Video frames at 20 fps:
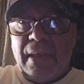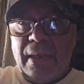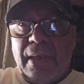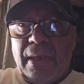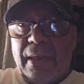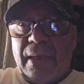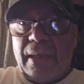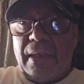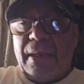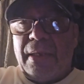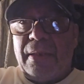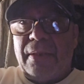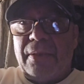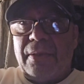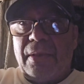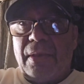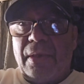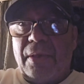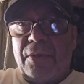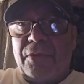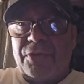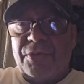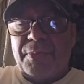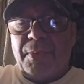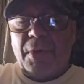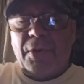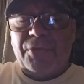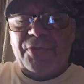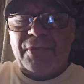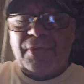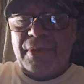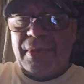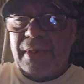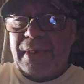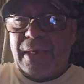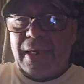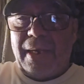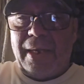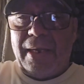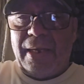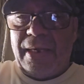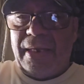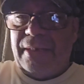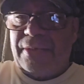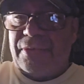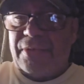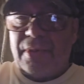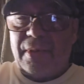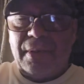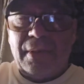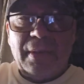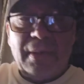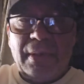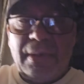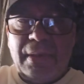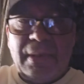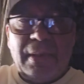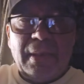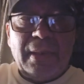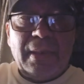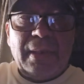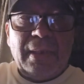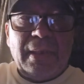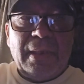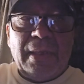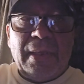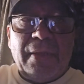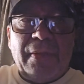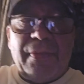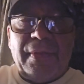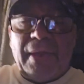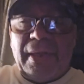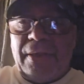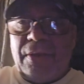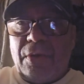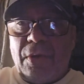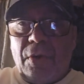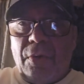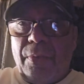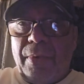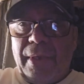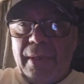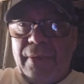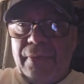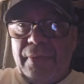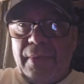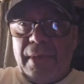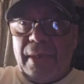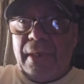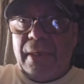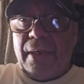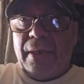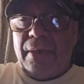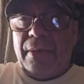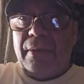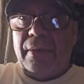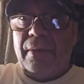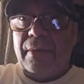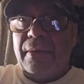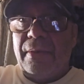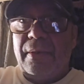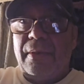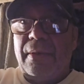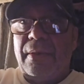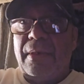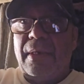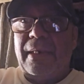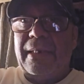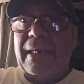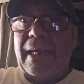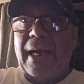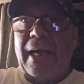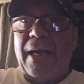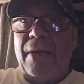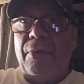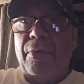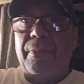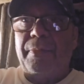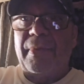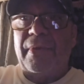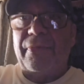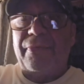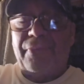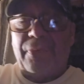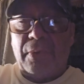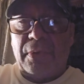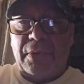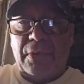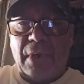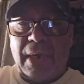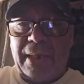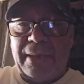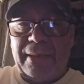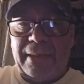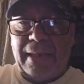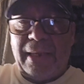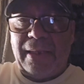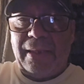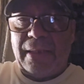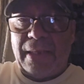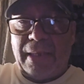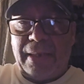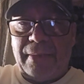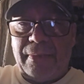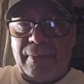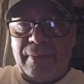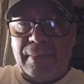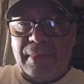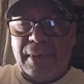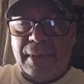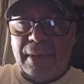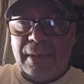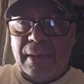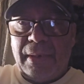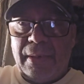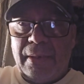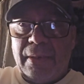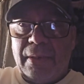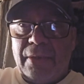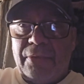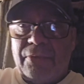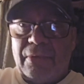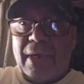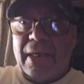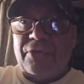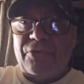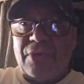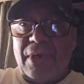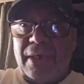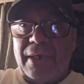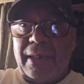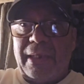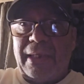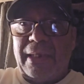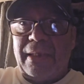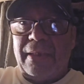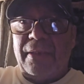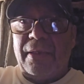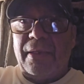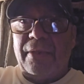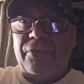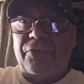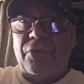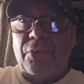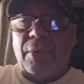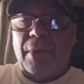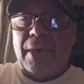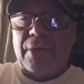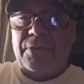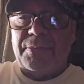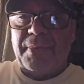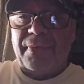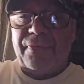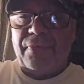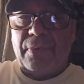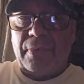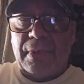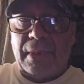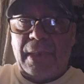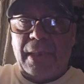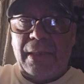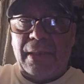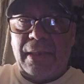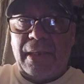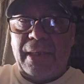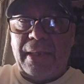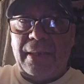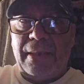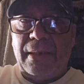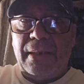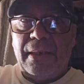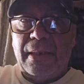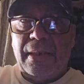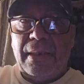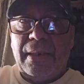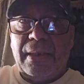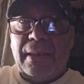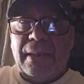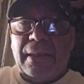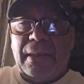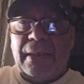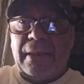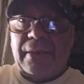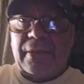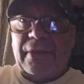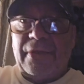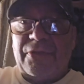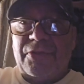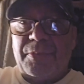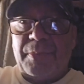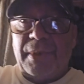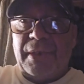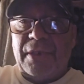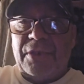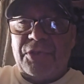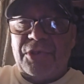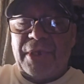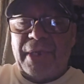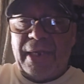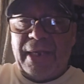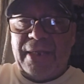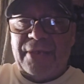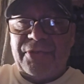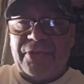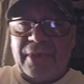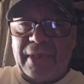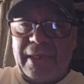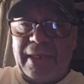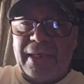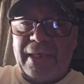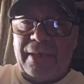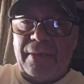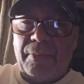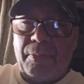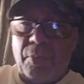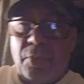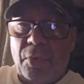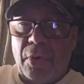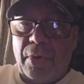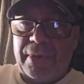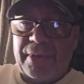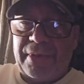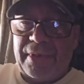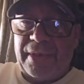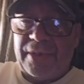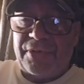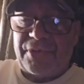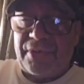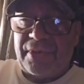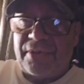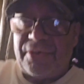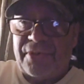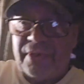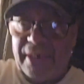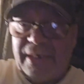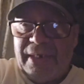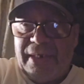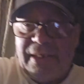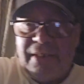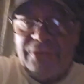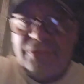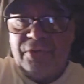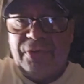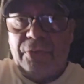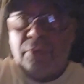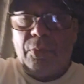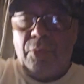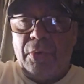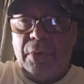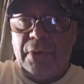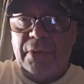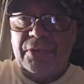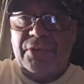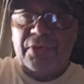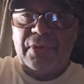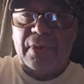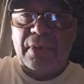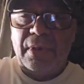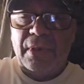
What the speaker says: And because most of the guys, they go in there an hour before daylight. So I try to get in there 2 hours before daylight. It gives me a chance to get more distance into the woods.